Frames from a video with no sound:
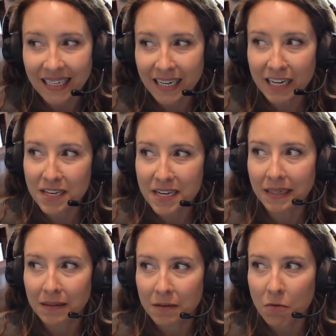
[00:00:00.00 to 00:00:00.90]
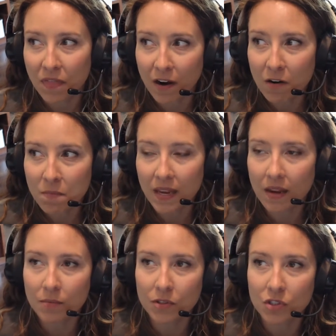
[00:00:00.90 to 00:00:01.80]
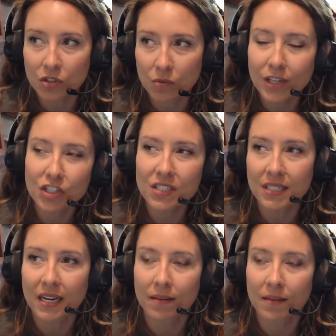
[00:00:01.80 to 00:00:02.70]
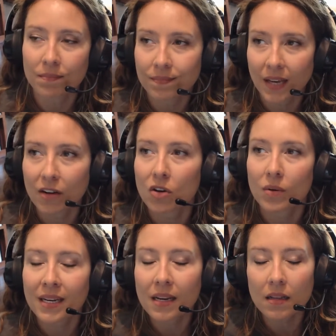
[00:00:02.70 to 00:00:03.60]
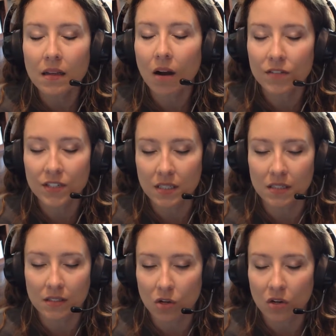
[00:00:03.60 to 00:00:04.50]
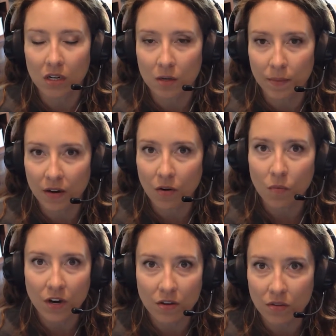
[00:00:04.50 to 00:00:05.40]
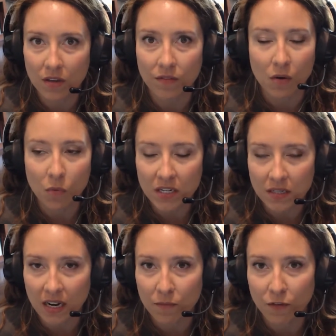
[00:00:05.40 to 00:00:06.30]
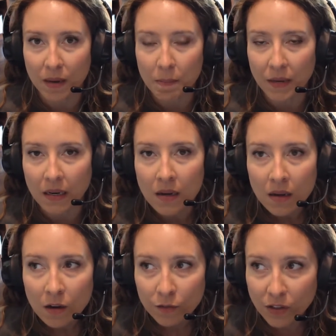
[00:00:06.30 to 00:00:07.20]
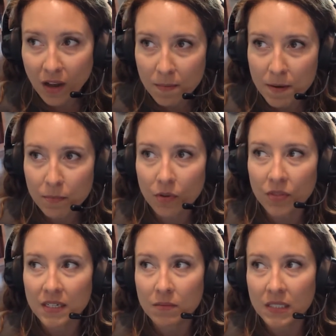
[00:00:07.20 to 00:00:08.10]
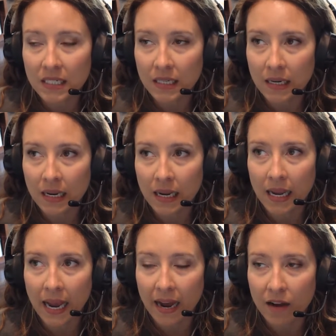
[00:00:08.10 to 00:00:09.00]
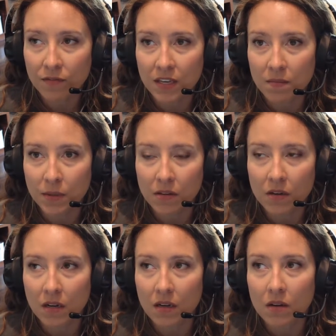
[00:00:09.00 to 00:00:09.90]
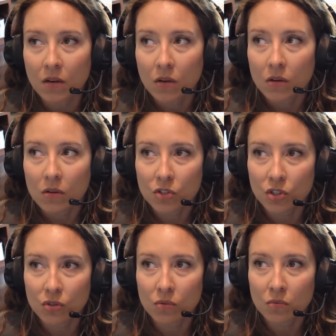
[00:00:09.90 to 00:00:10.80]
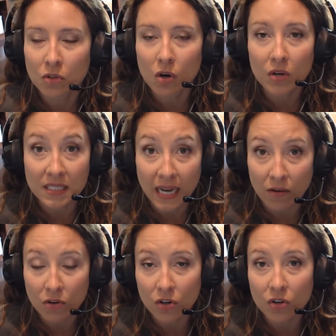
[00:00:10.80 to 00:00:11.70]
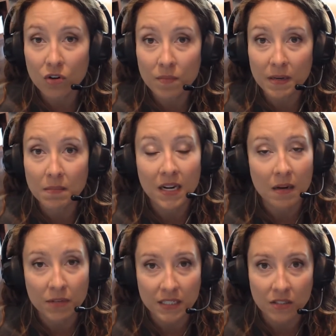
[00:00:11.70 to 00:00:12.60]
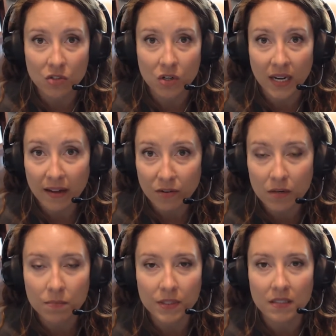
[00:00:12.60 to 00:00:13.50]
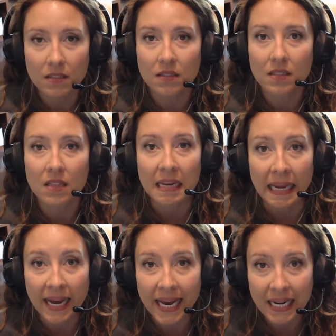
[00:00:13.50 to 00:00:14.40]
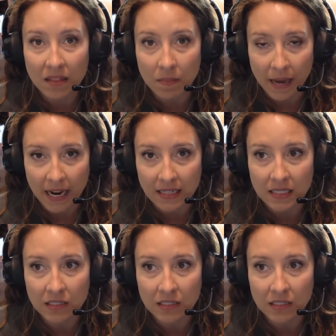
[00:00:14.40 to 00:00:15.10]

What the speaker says: And I think without being able to, well, I shouldn't say, I don't know. Obviously, this is all going to depend on where you live and what time frame. But for a lot of people, they didn't have the ability to go to town or to go to big meeting places or gathering places that they had in the past.